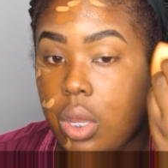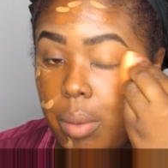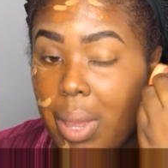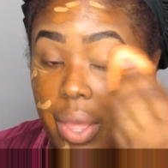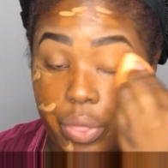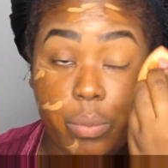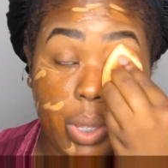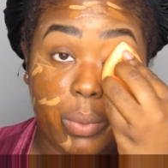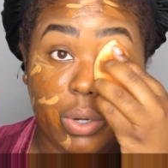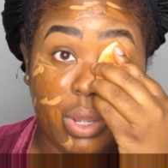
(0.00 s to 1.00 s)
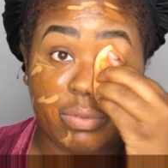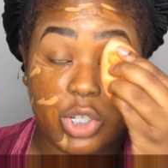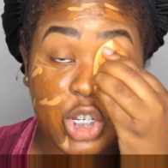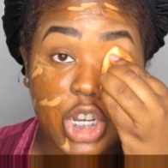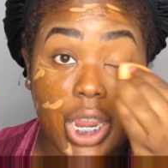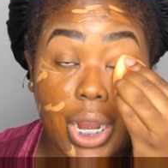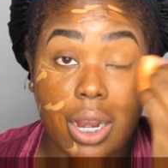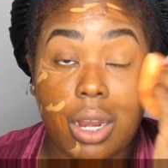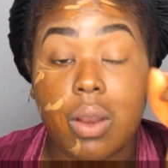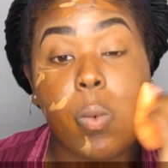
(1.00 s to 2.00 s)
a bathroom that we don't have to
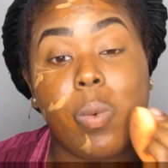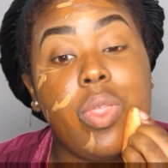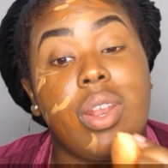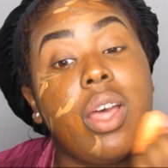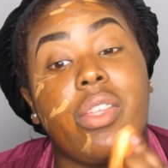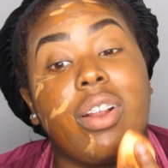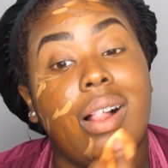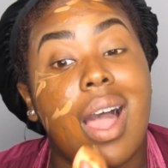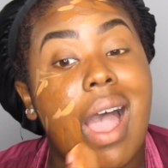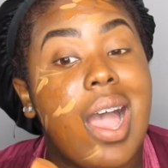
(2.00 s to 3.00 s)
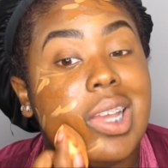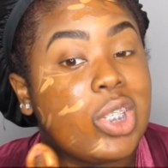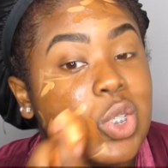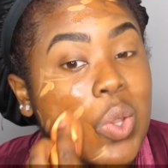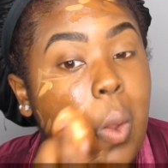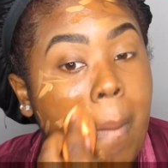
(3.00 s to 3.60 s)
share with another class,